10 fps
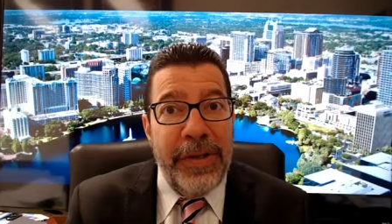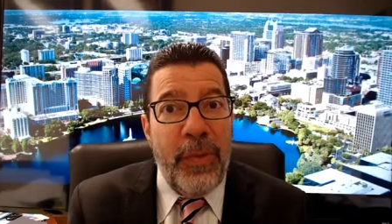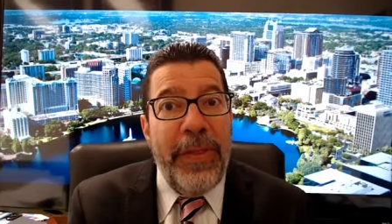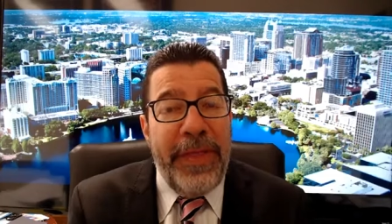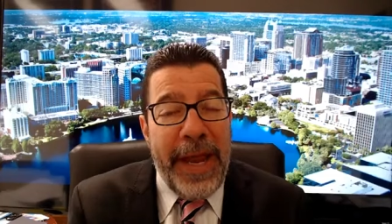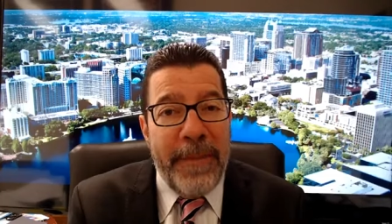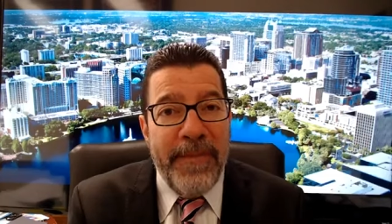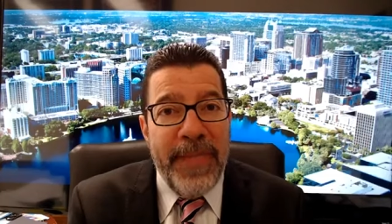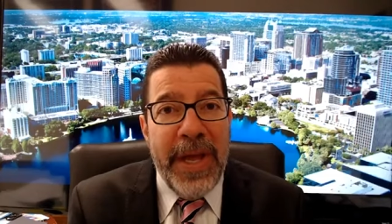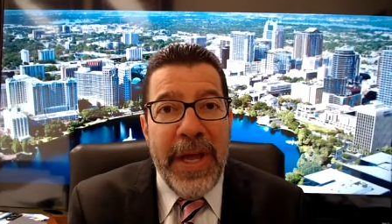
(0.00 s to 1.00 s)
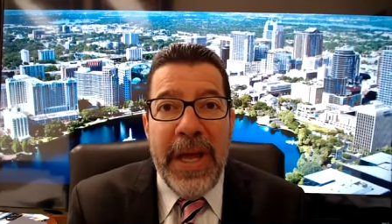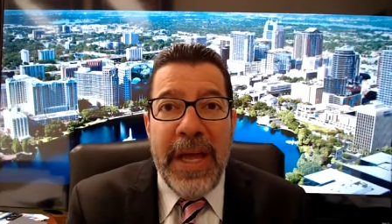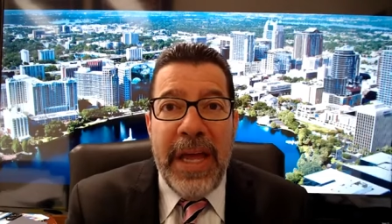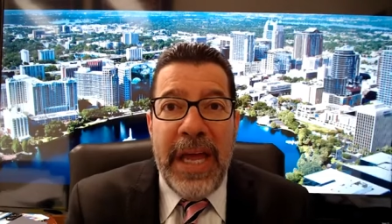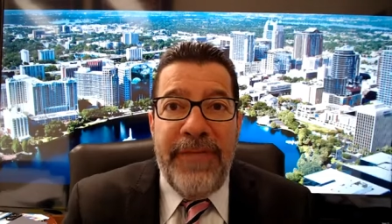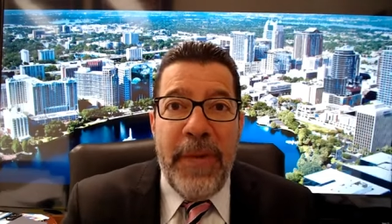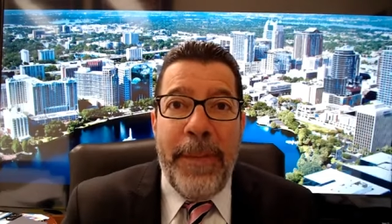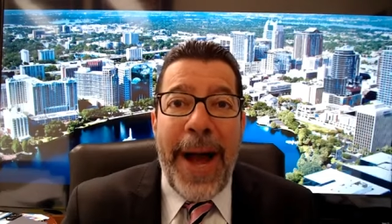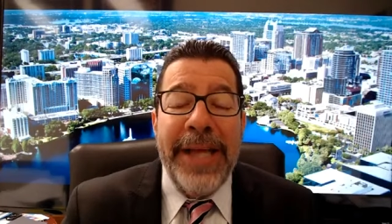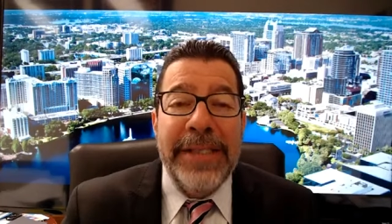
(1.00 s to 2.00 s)
the one thing if you
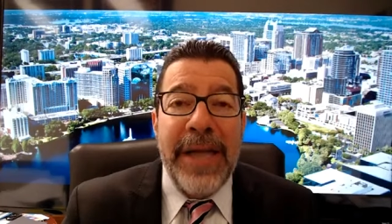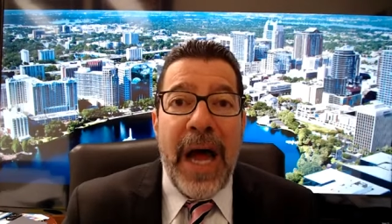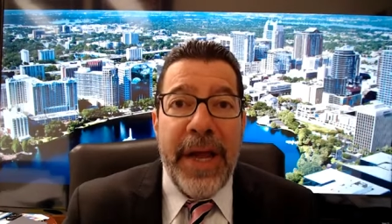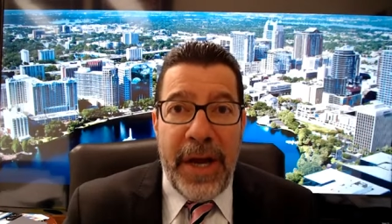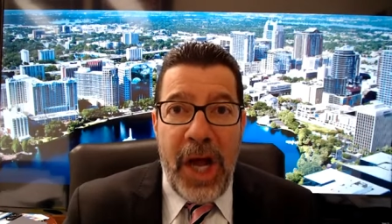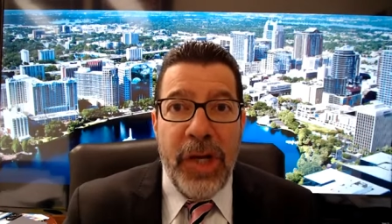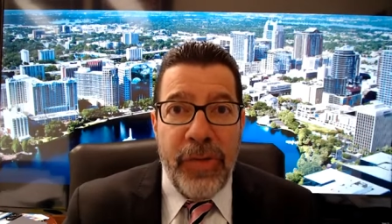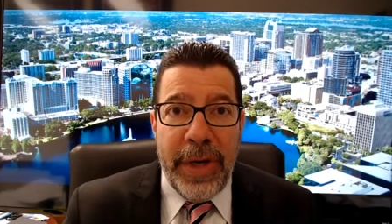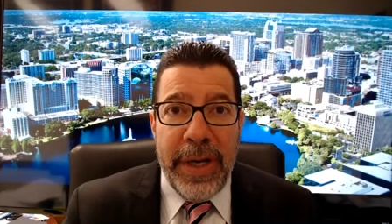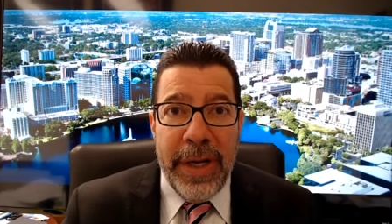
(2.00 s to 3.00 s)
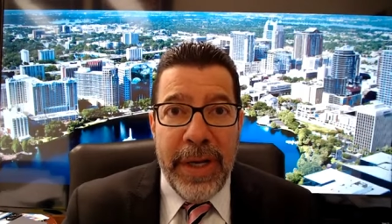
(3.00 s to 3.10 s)
buy a stock at 100,